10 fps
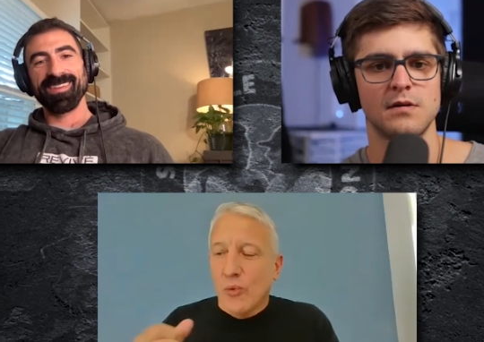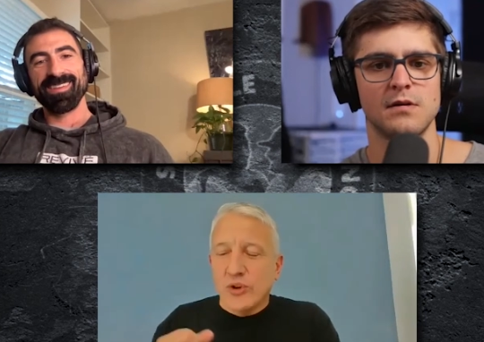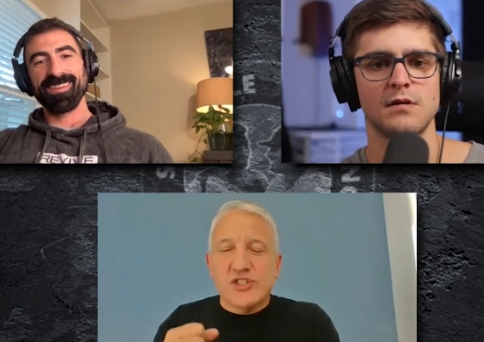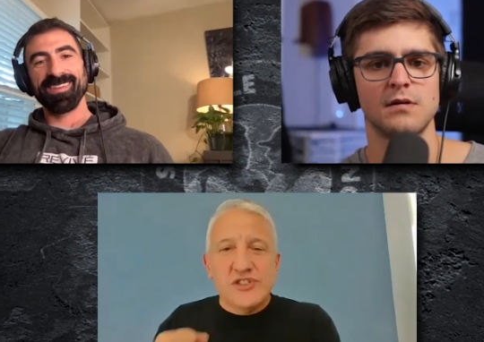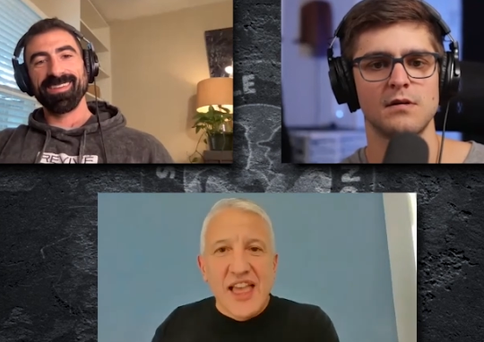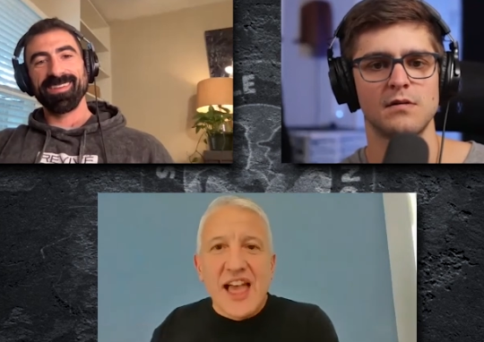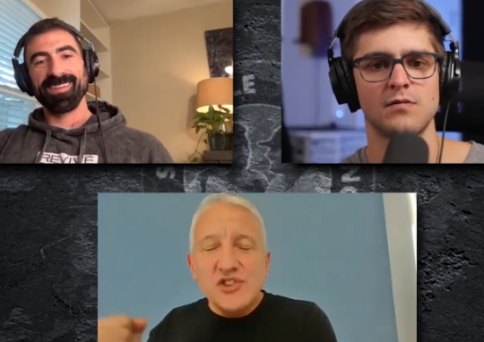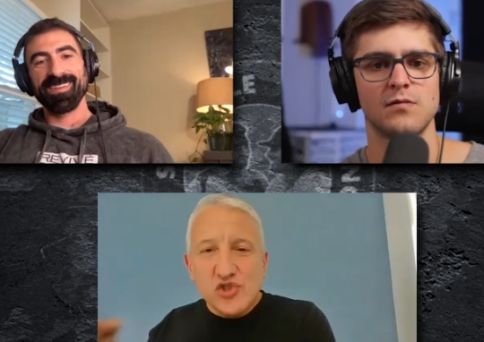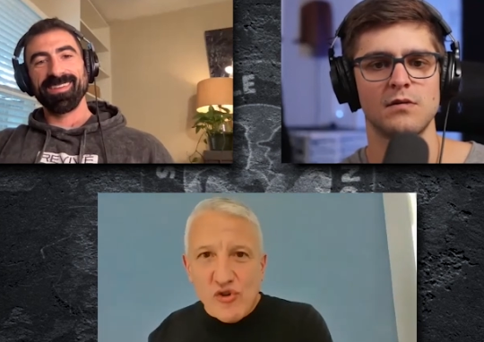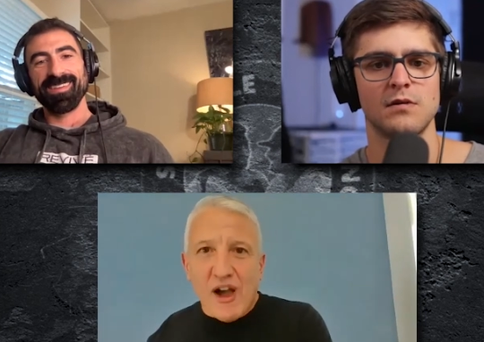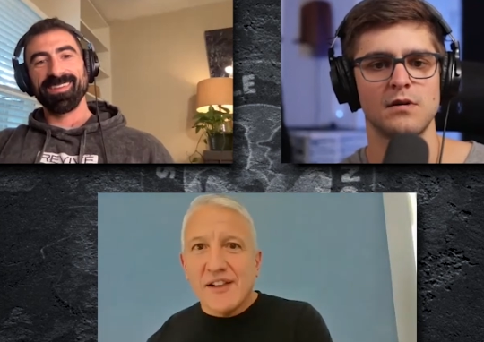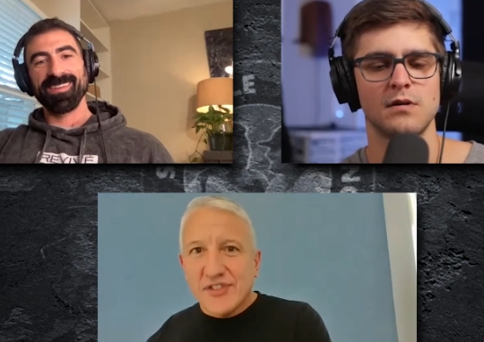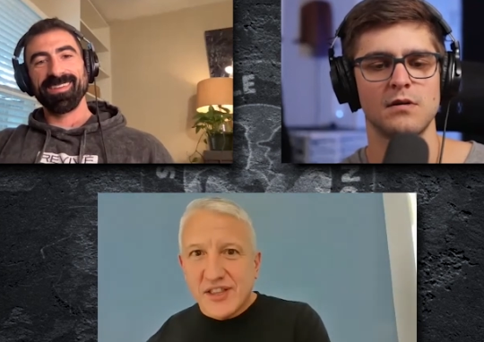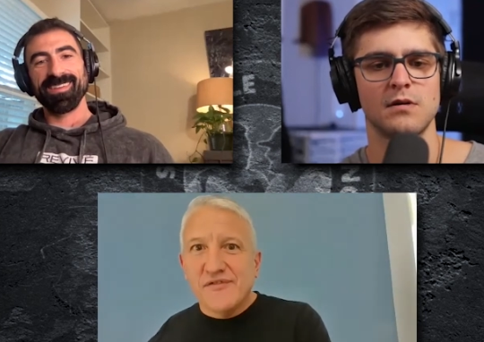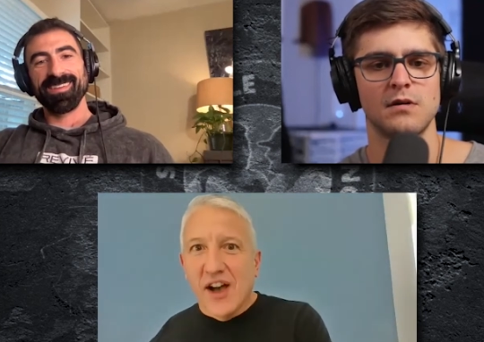Speaker 1: which then
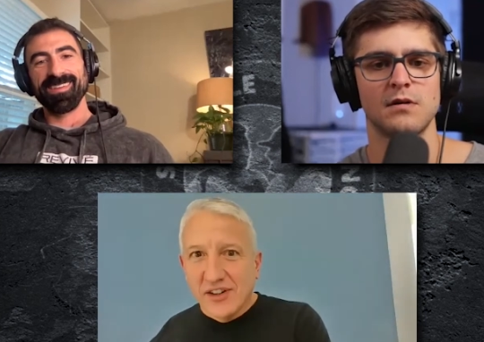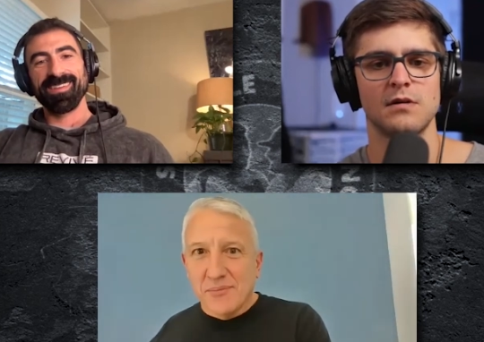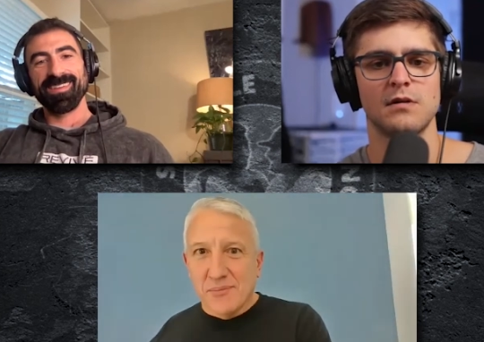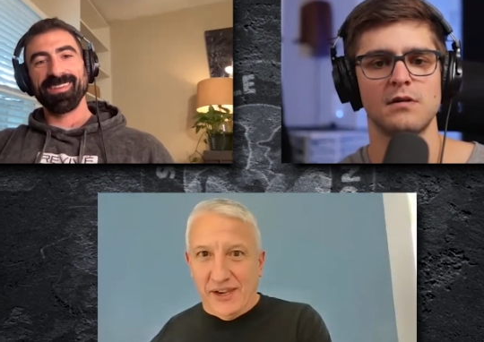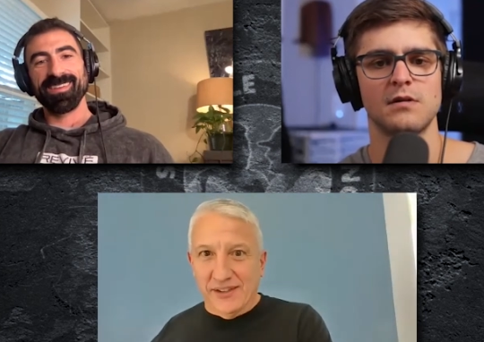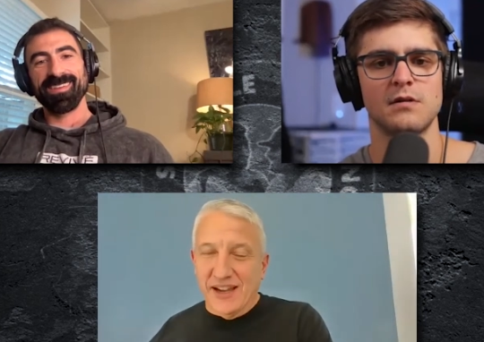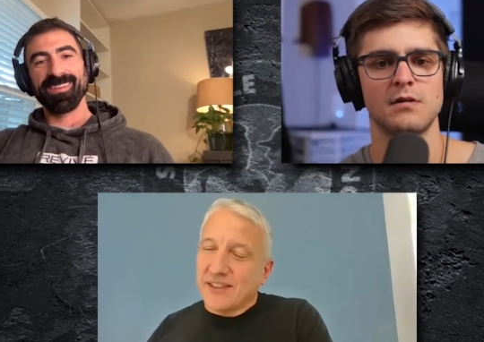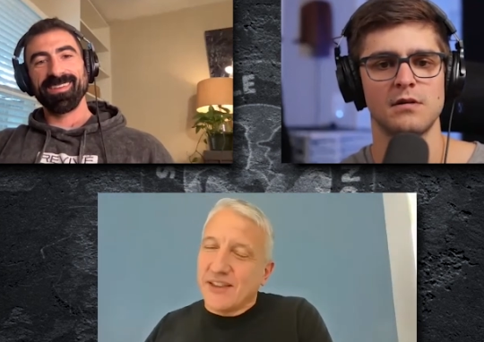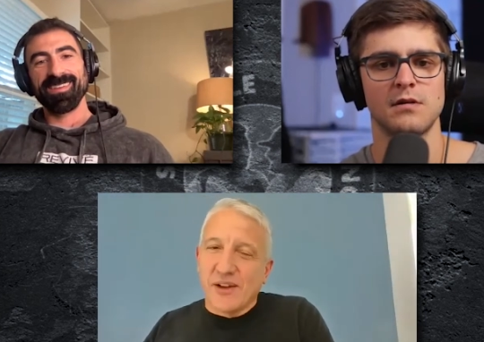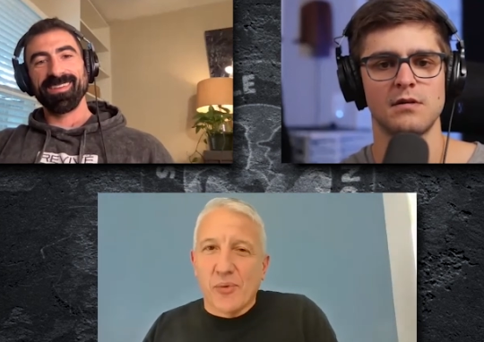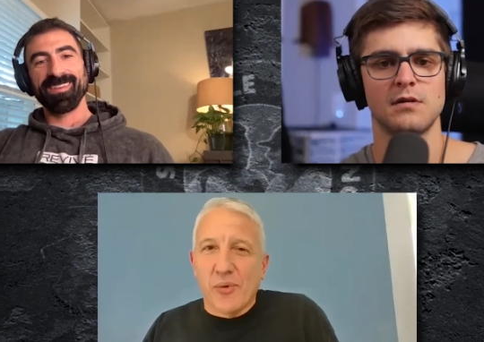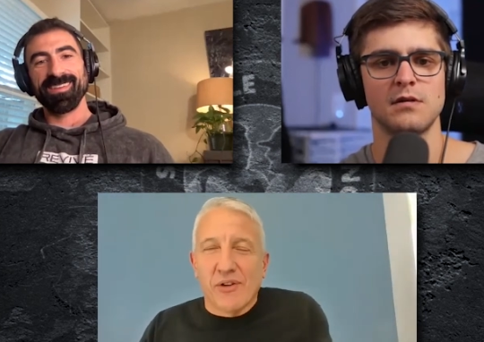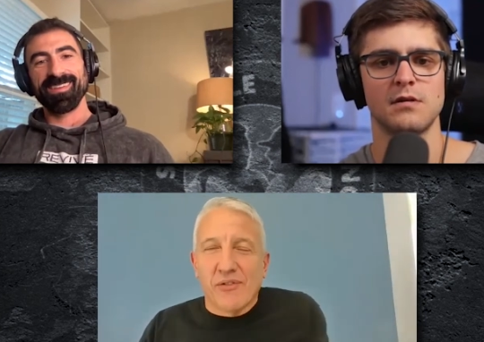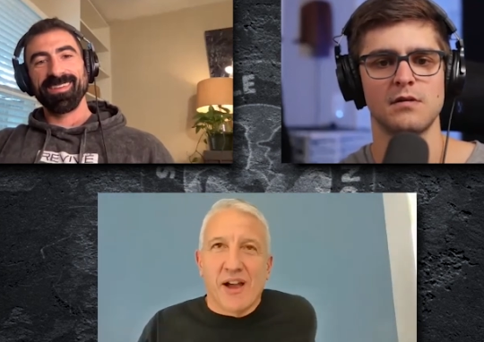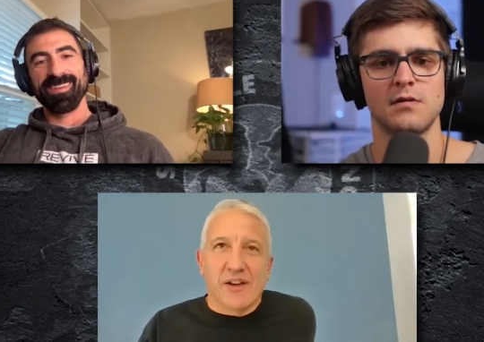drives development, not the other way
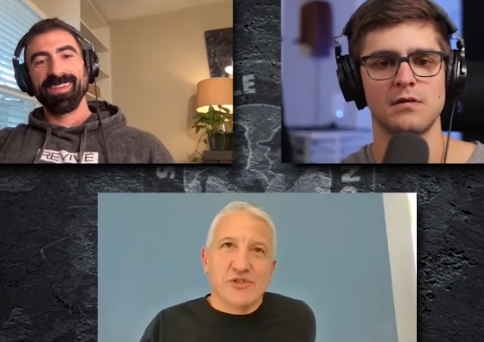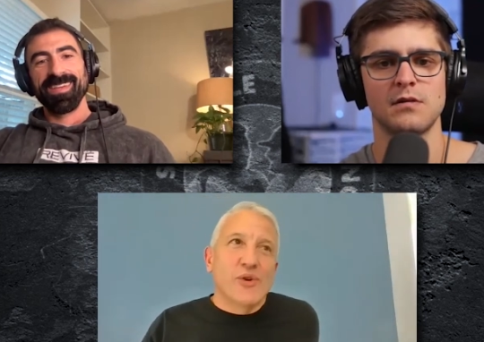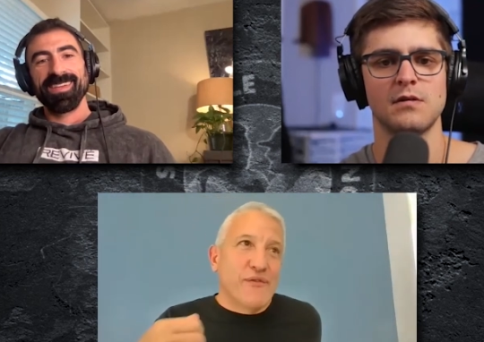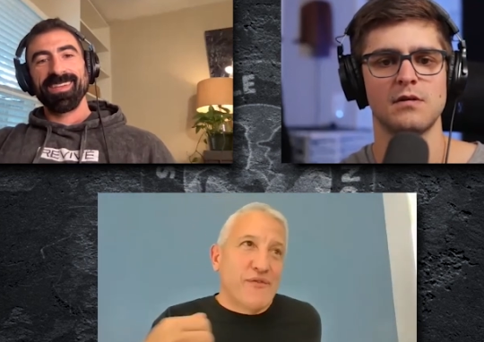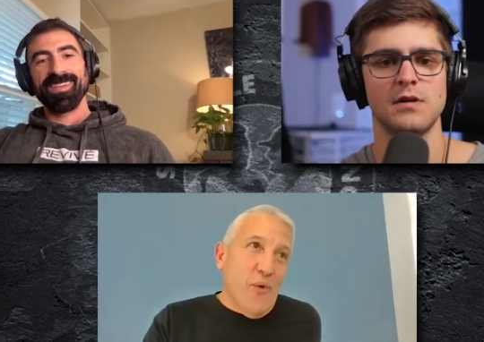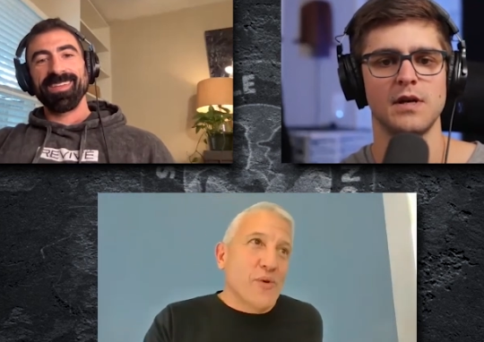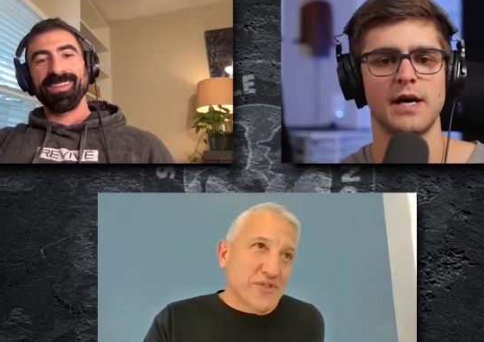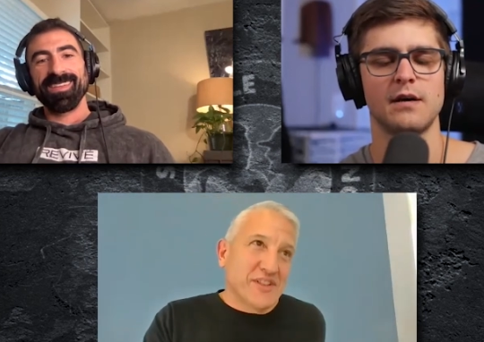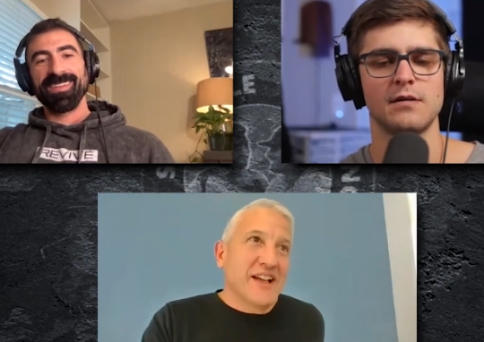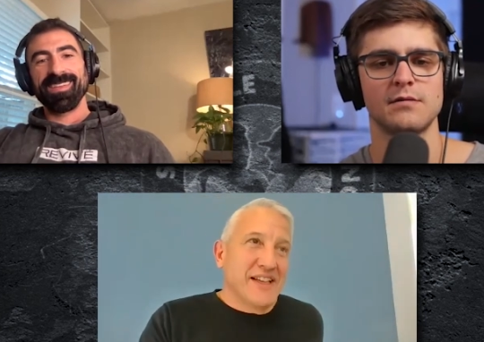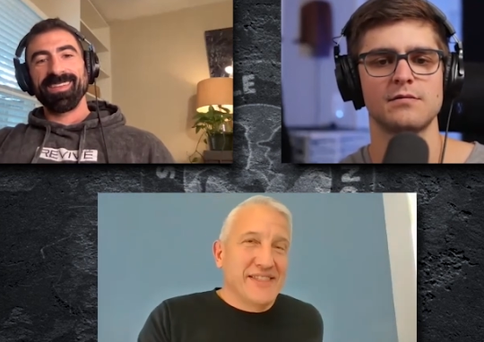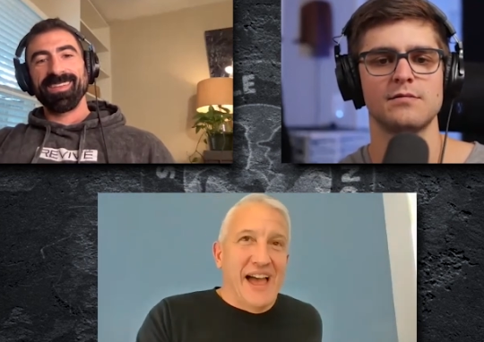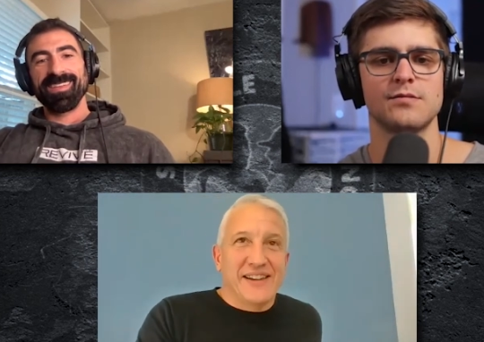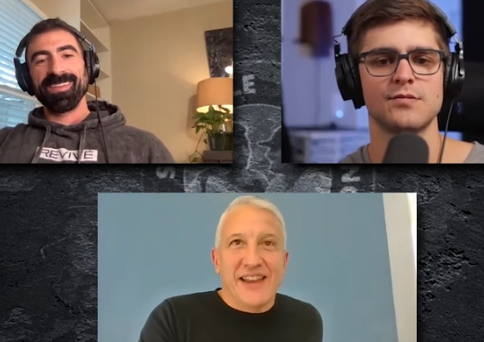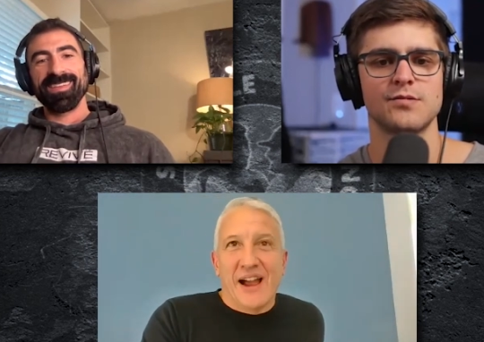around. You don't force yeah.
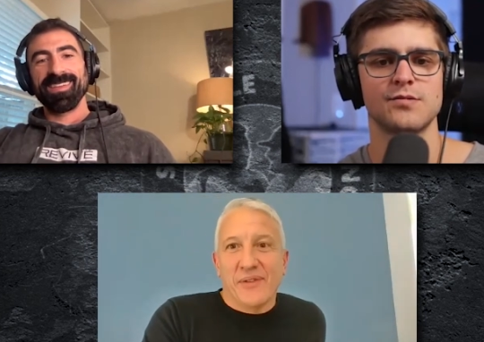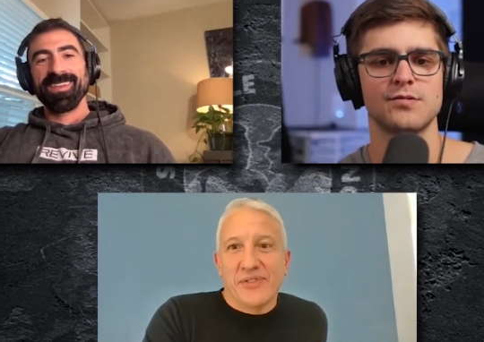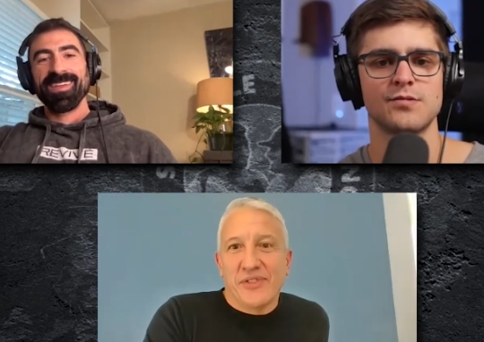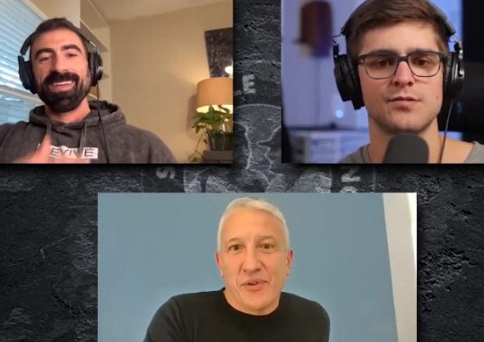that down their